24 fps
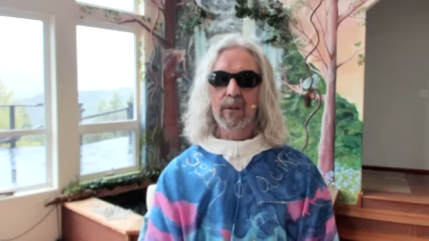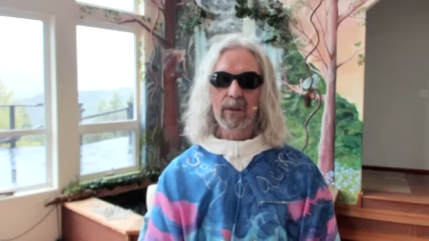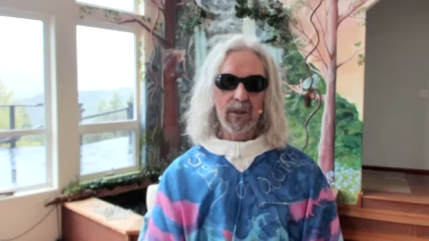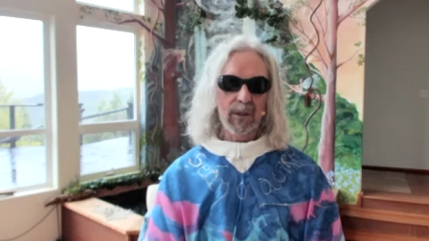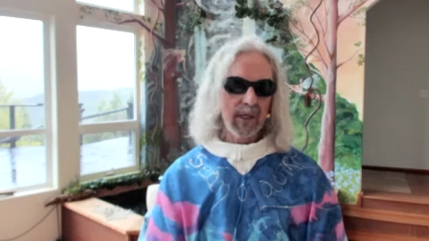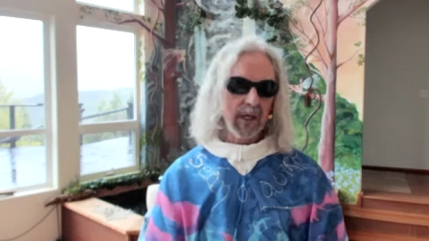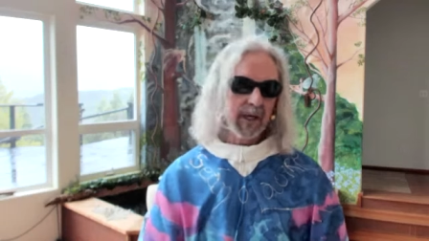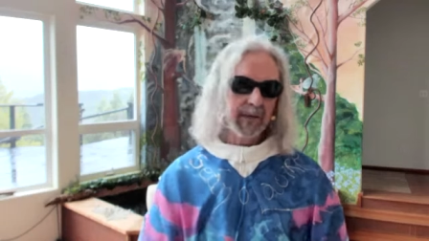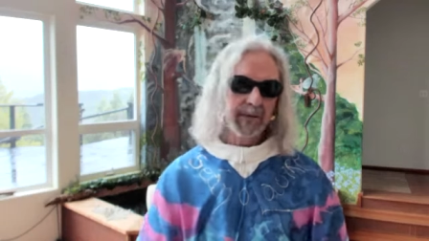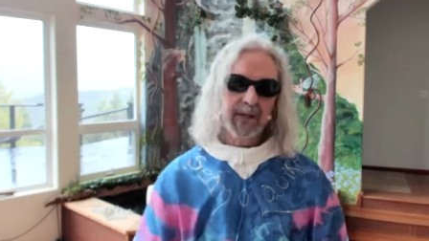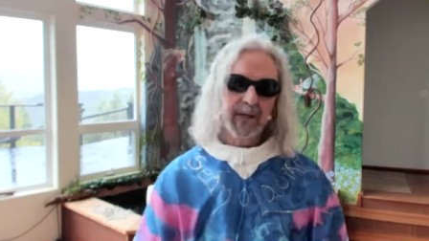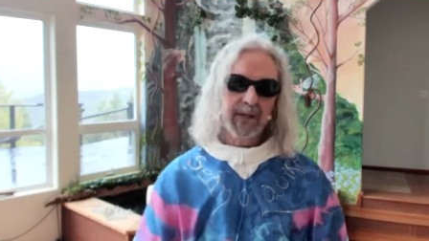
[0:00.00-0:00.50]

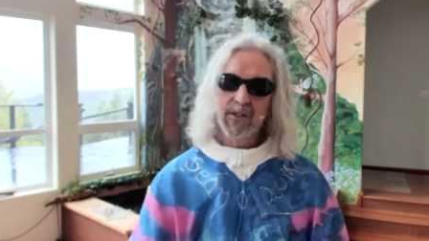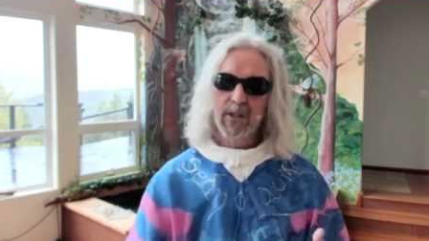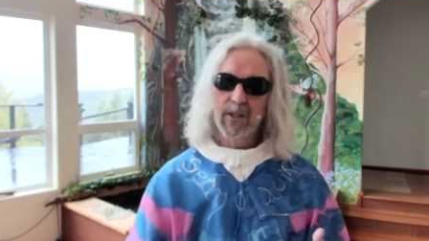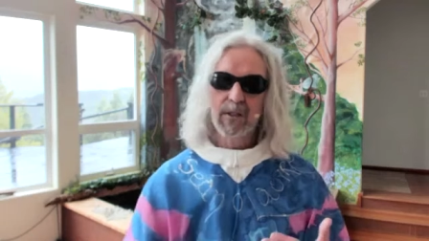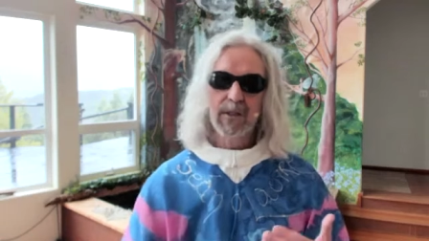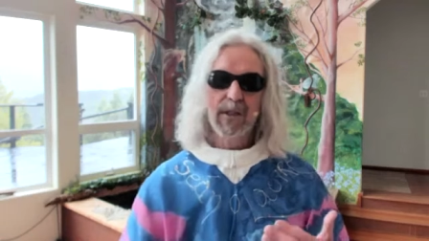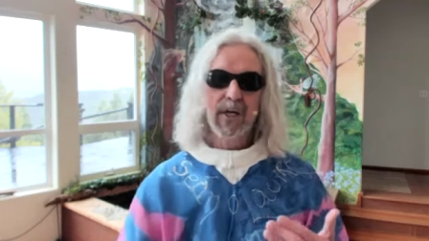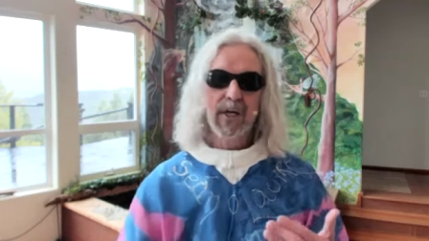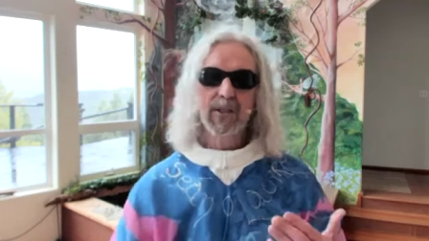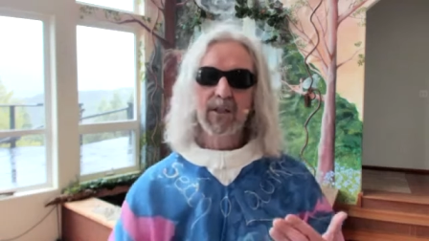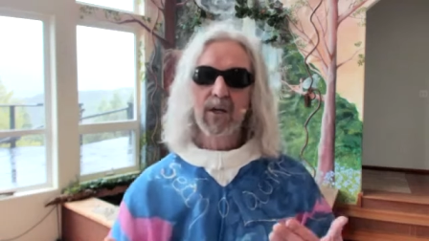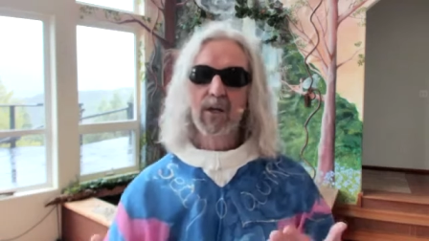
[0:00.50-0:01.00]
Yeah,
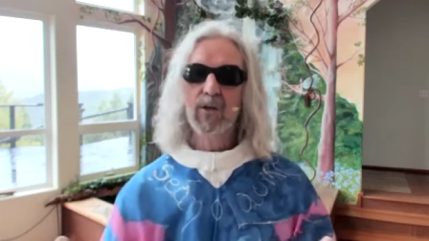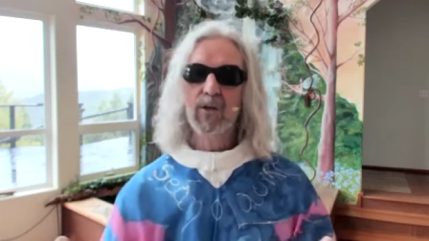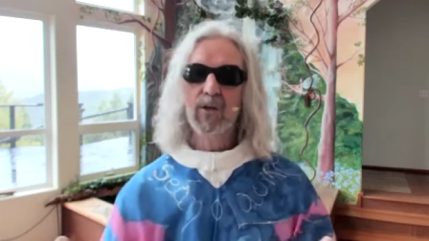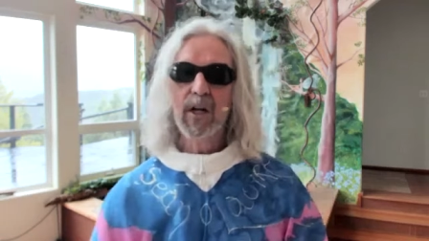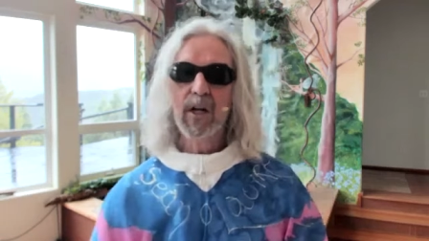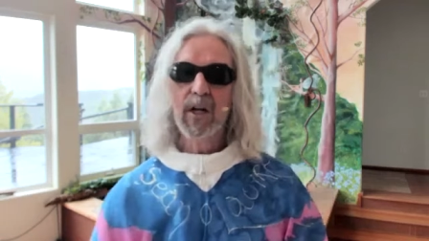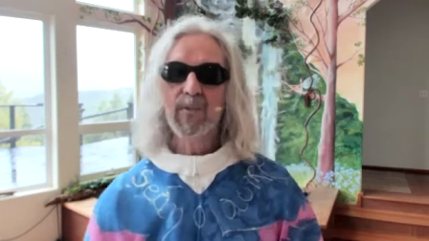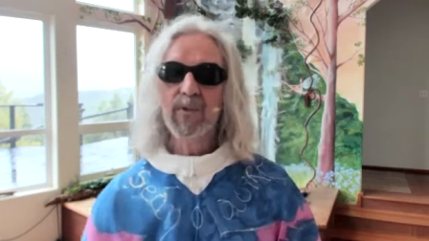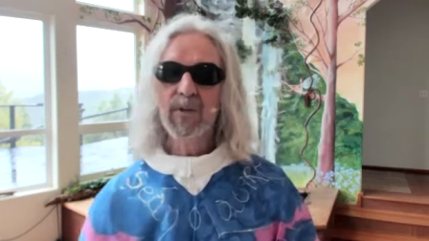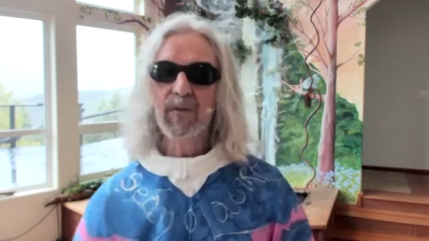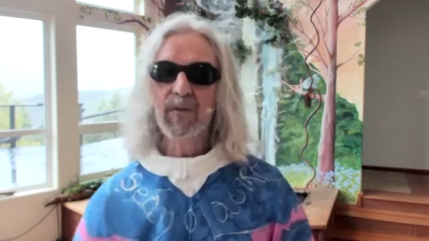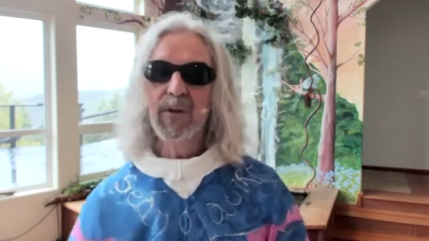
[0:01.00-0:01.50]
that's a great
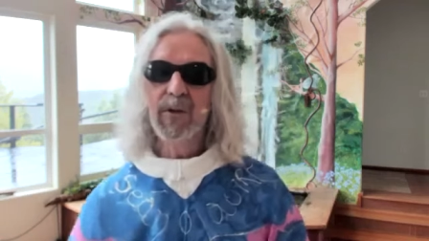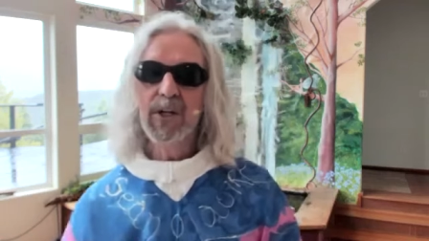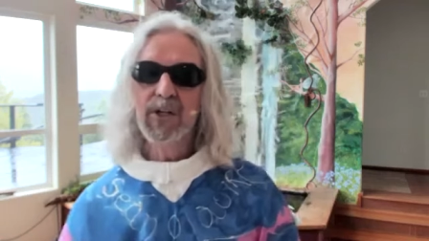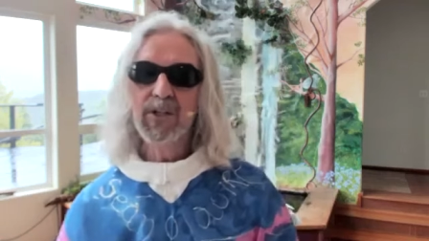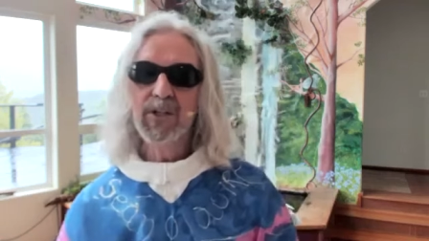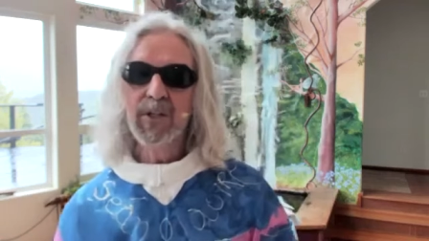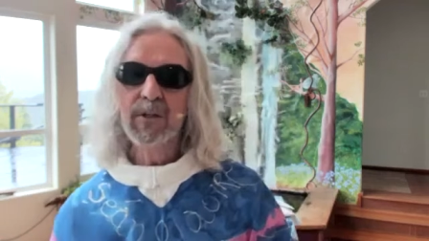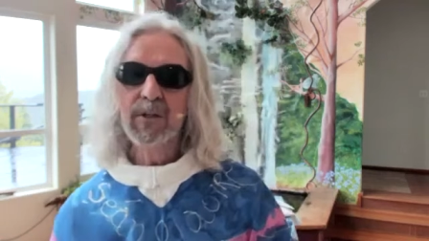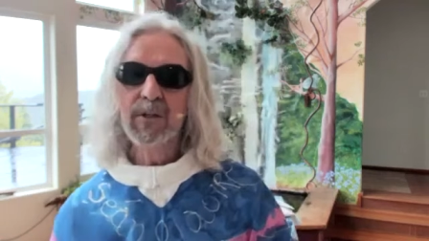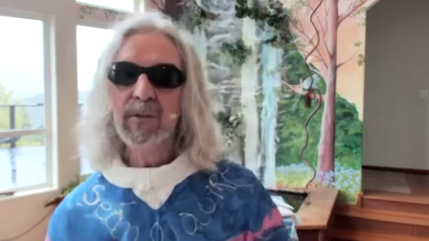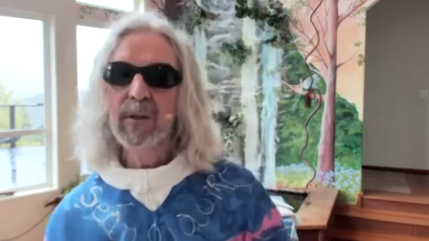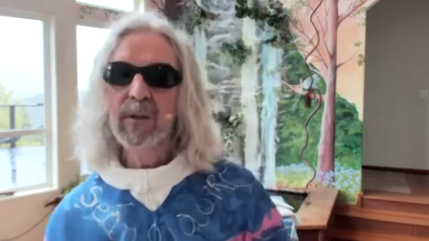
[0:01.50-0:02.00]

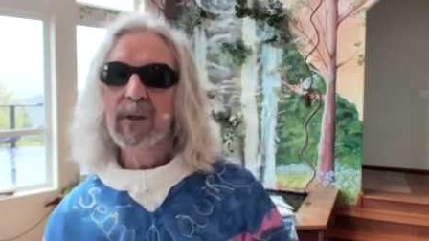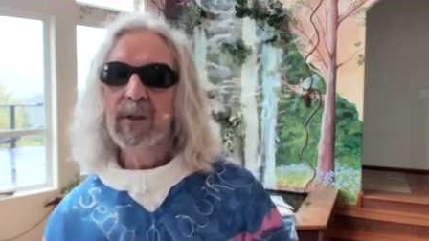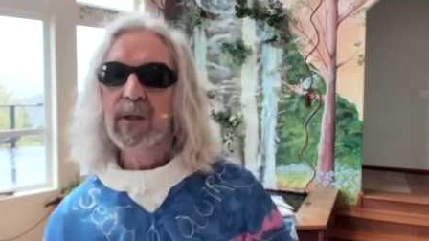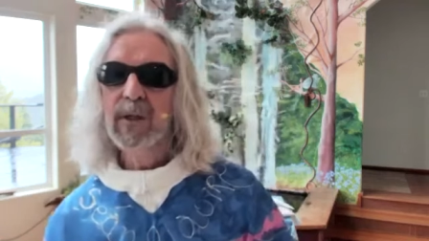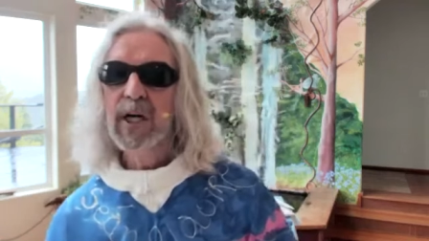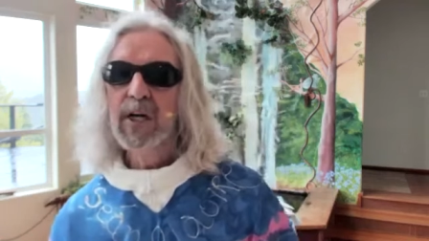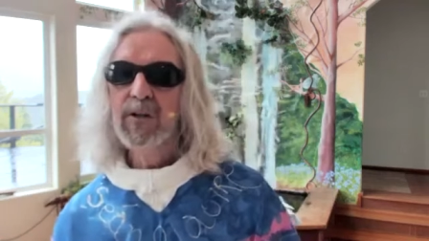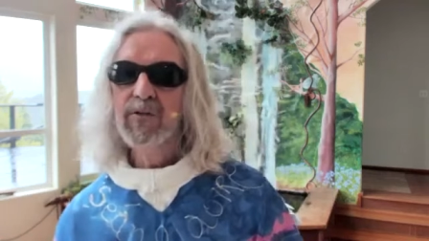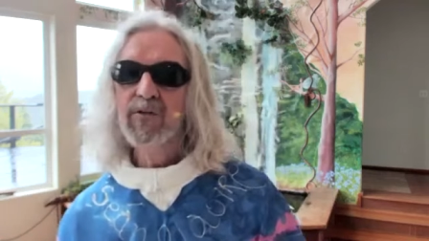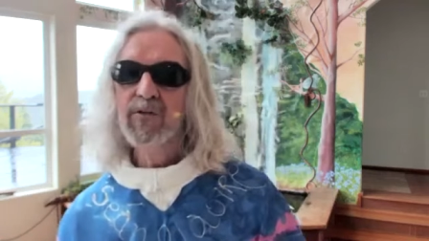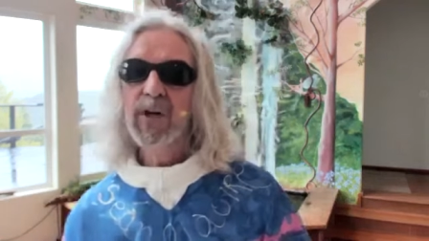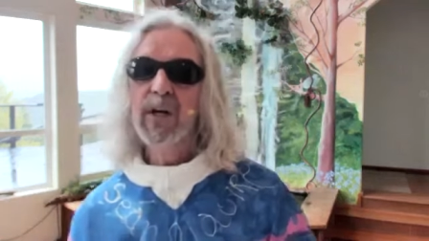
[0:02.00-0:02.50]
observation,
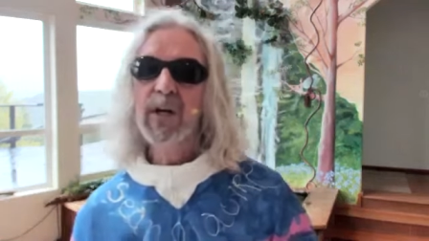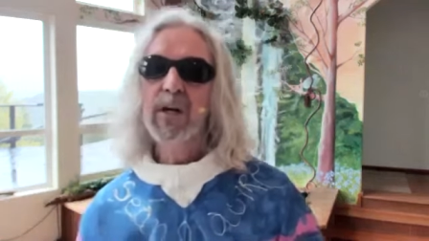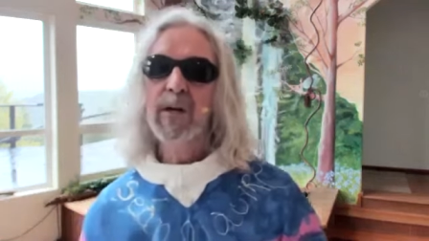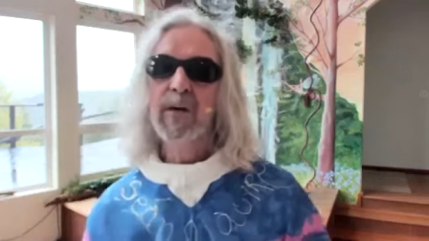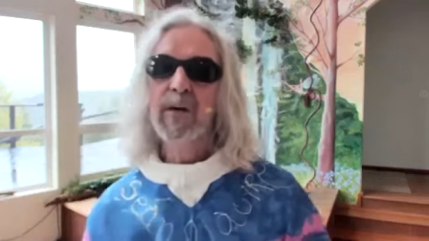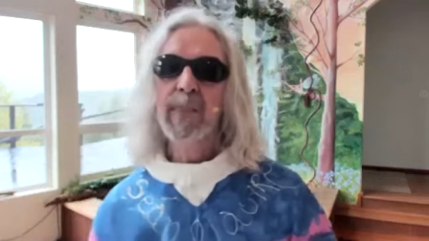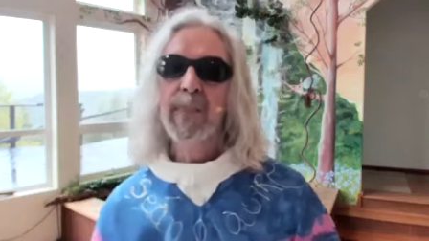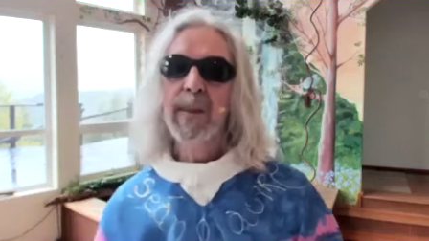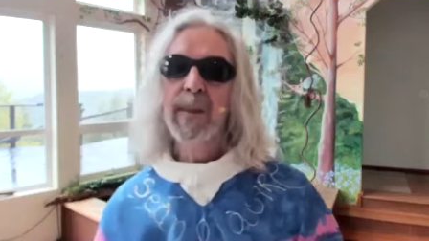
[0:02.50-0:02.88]
Andrea.